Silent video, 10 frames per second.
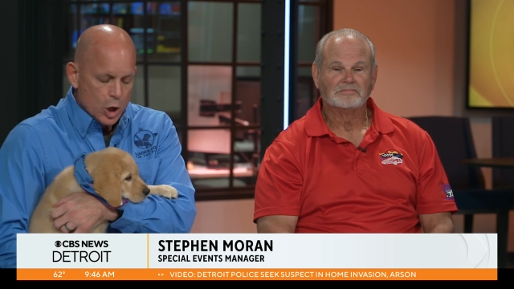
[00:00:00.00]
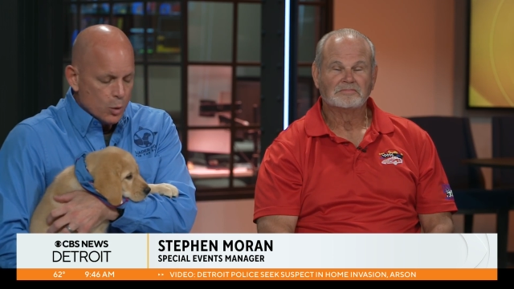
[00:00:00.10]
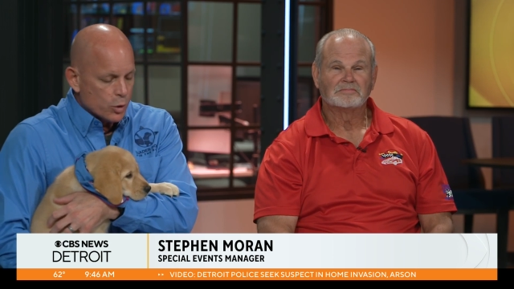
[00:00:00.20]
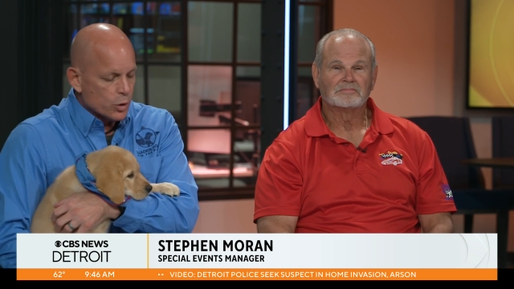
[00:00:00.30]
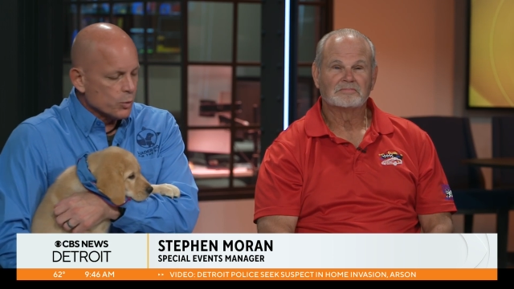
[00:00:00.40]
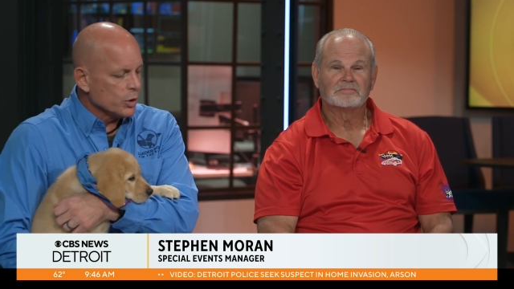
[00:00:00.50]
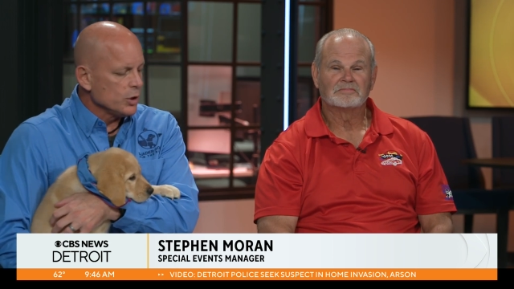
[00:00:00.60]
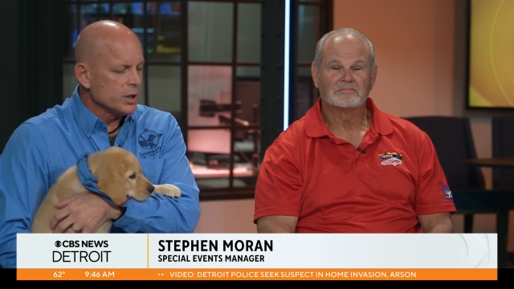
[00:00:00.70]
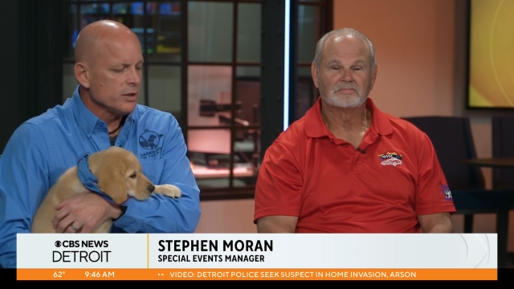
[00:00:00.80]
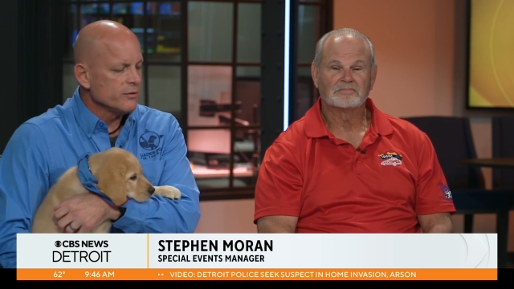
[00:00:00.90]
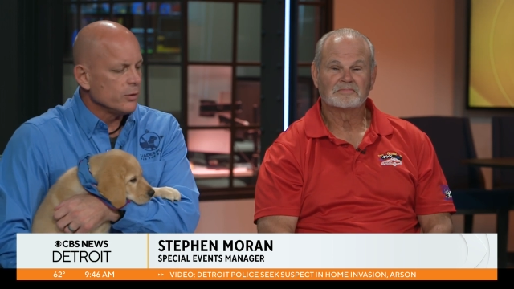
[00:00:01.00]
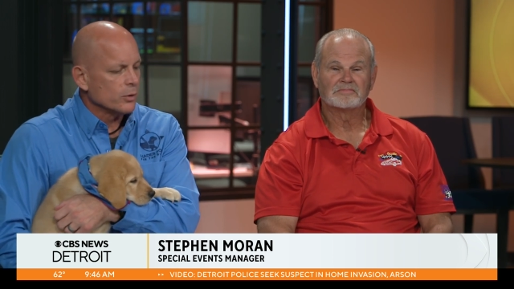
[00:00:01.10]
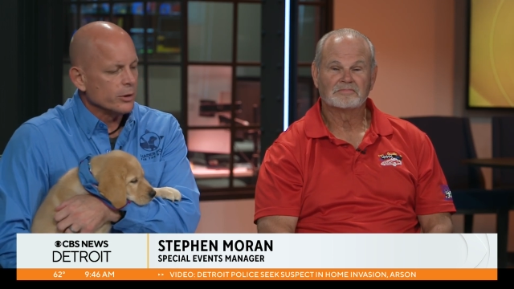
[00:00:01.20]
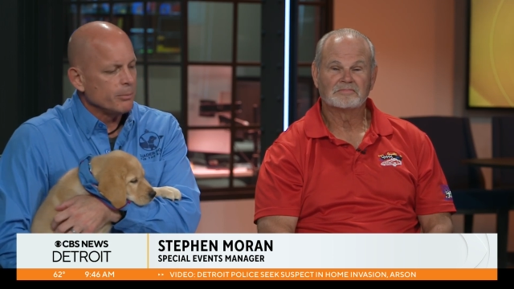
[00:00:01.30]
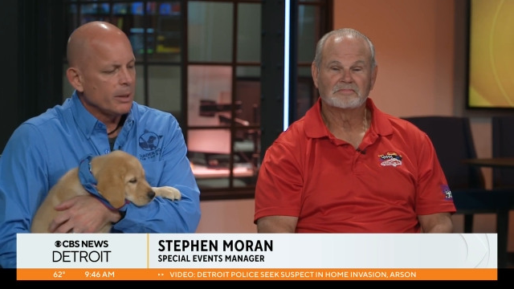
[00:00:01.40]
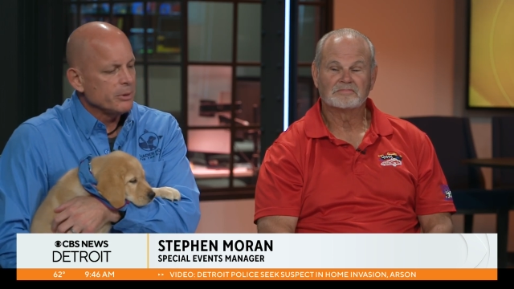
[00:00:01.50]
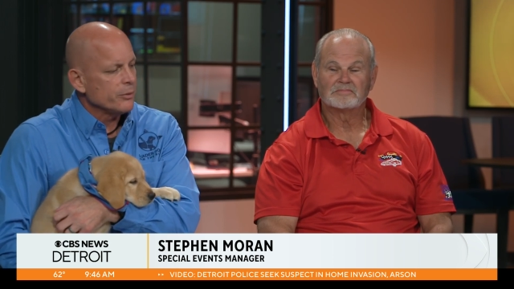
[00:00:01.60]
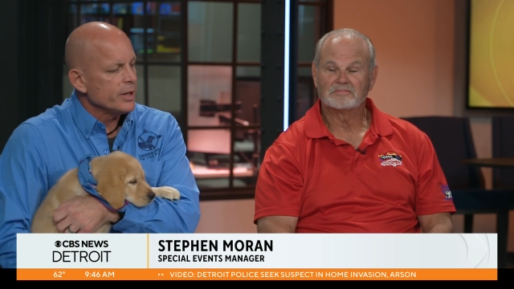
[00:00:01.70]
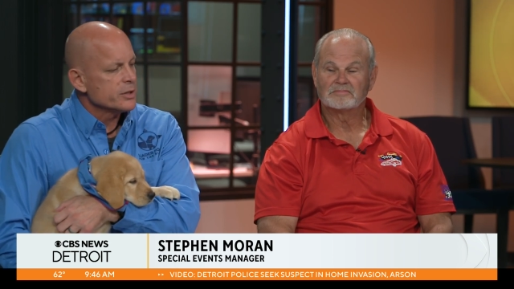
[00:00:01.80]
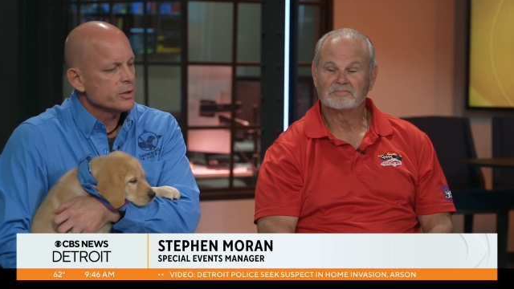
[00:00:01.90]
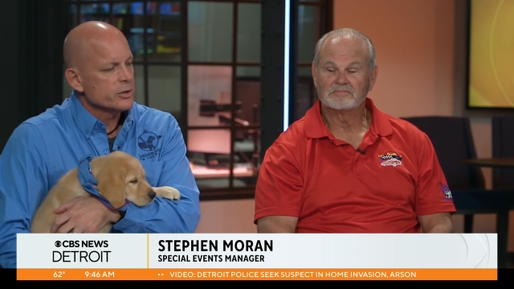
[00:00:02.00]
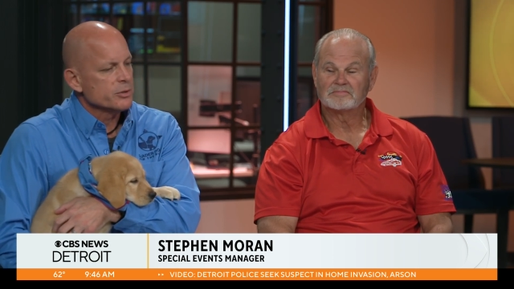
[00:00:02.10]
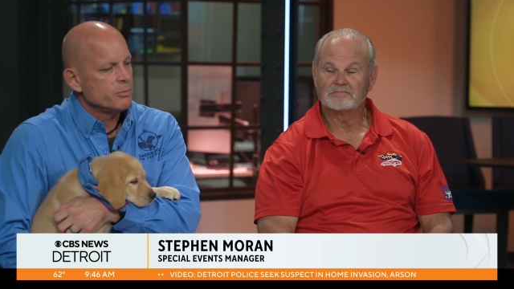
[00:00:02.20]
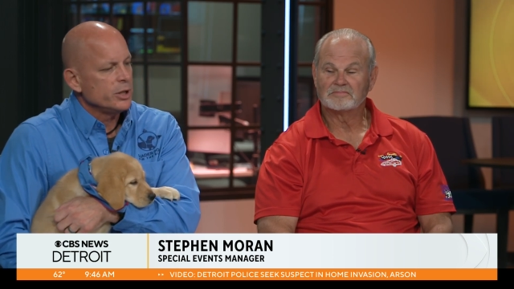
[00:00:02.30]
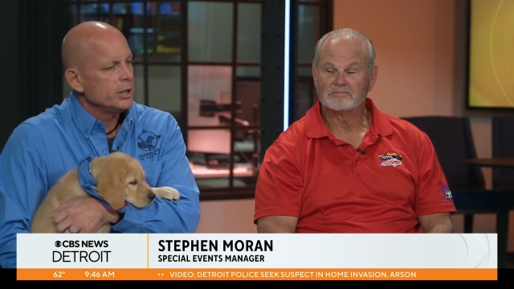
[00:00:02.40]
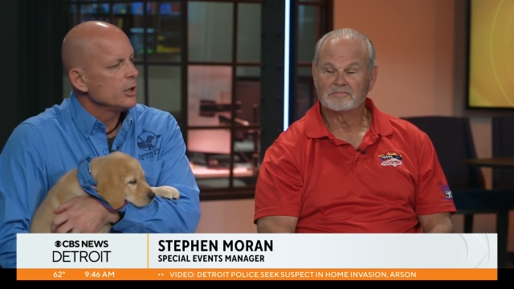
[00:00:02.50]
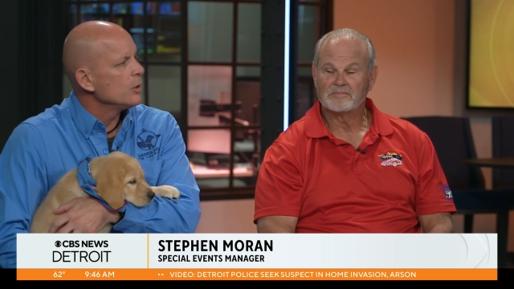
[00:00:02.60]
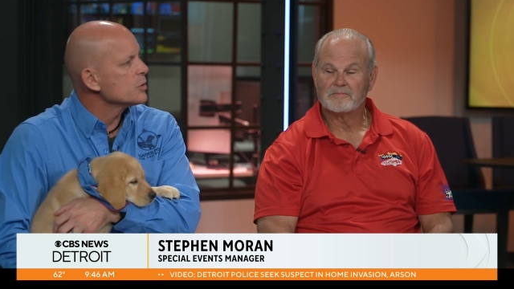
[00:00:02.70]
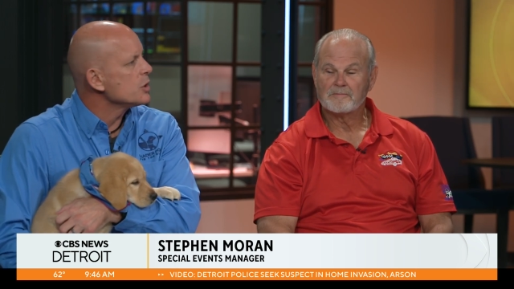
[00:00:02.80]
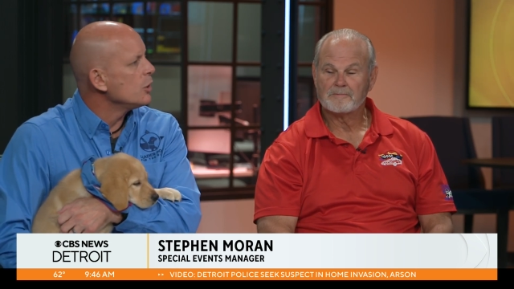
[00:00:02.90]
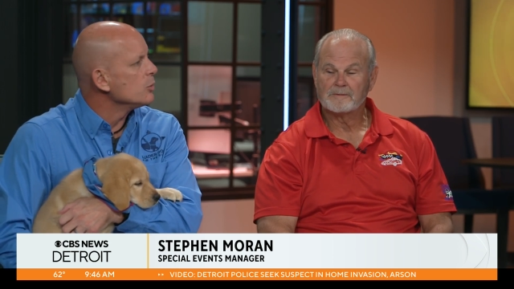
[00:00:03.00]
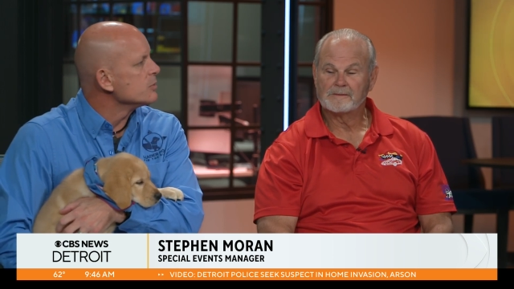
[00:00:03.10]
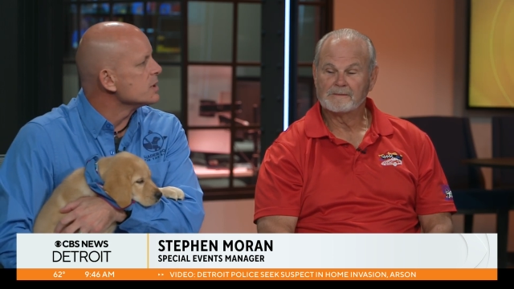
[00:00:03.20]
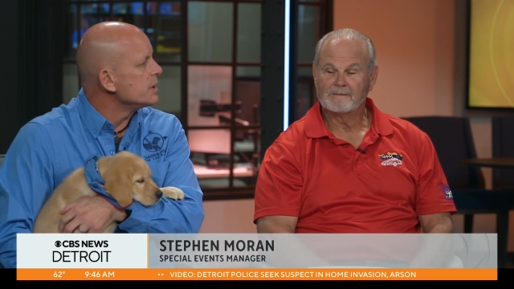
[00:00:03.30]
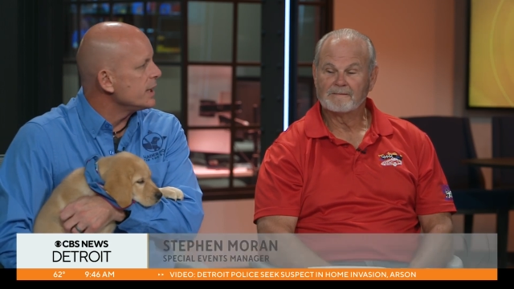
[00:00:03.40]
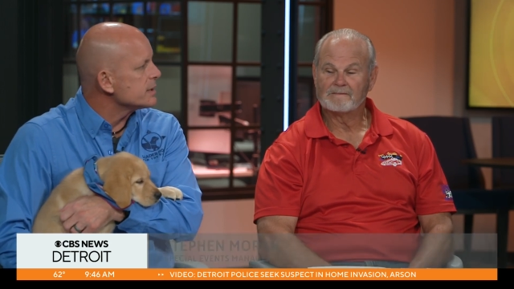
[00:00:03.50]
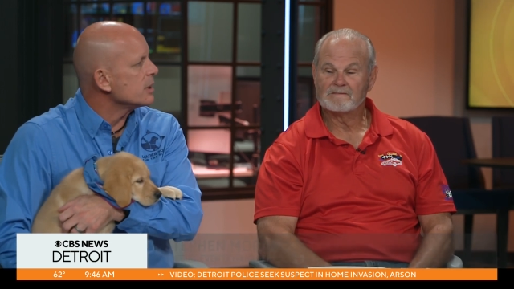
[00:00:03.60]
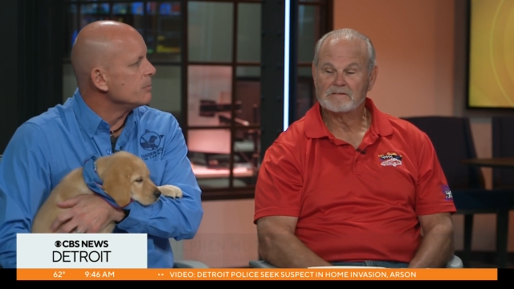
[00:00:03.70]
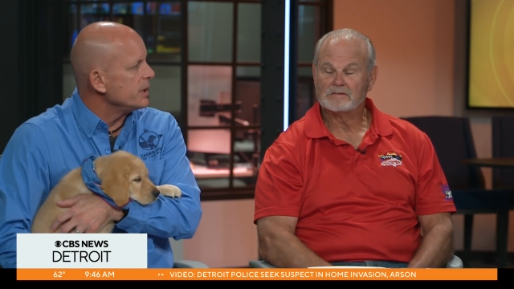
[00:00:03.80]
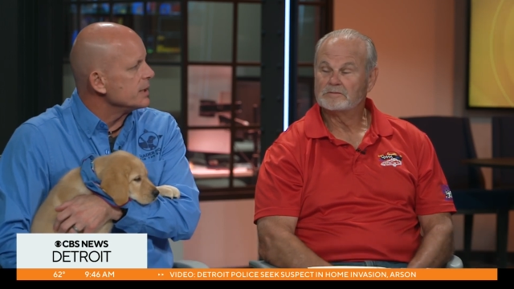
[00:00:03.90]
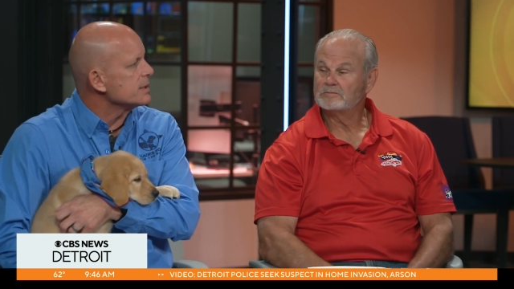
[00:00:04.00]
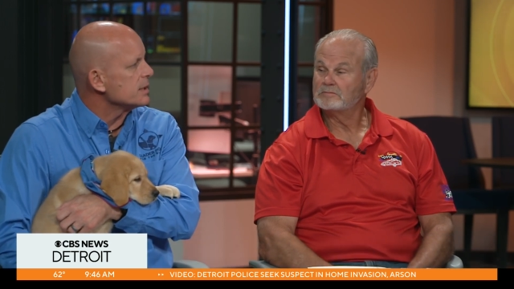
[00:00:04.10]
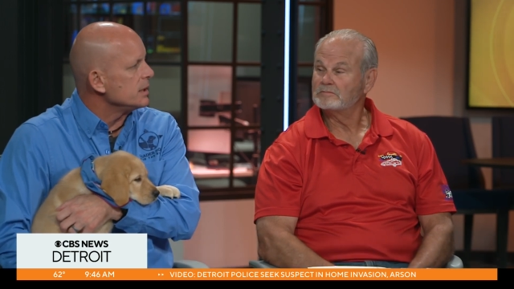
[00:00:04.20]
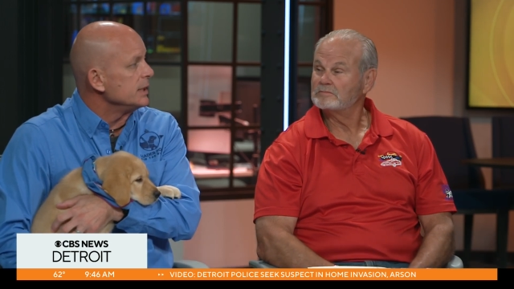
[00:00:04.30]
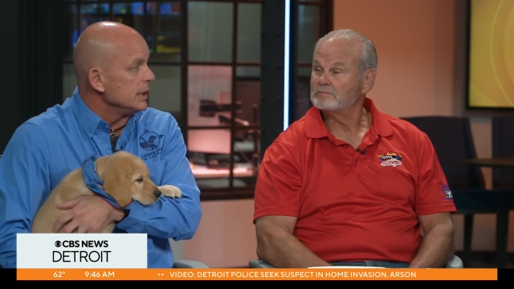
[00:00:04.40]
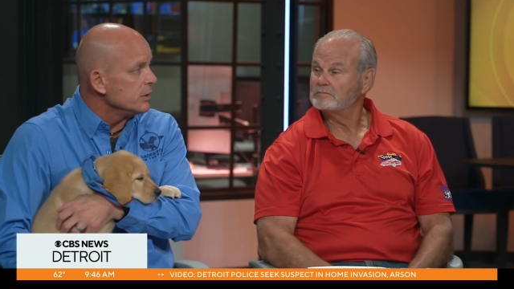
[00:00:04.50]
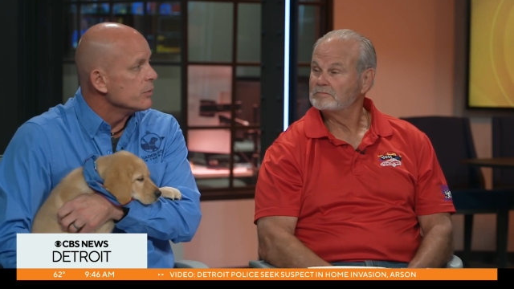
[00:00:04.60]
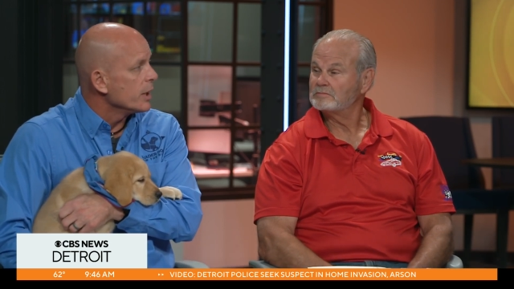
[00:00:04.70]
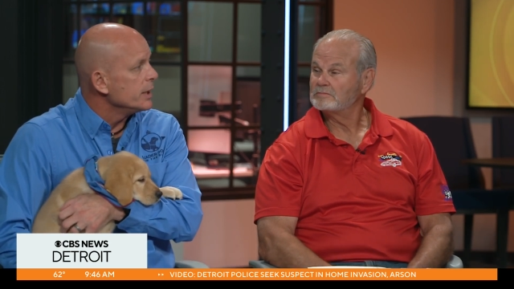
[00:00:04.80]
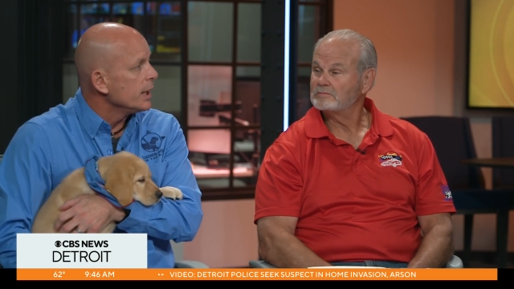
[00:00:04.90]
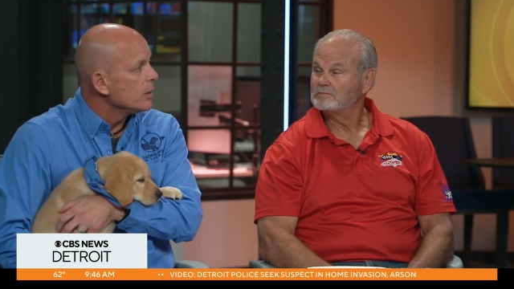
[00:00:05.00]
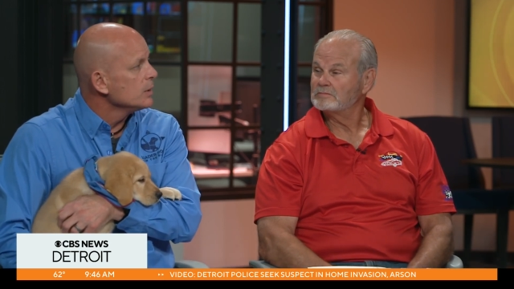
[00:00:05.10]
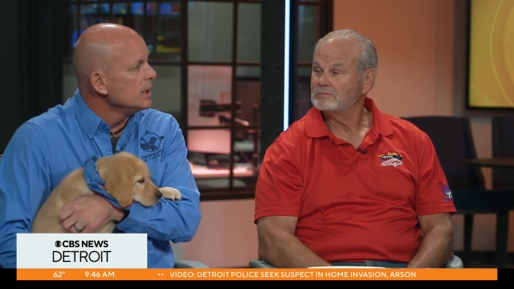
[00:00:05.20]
Speaker 1: we're, we're looking for puppy raisers, breeding host homes. That's our biggest uh, need right now.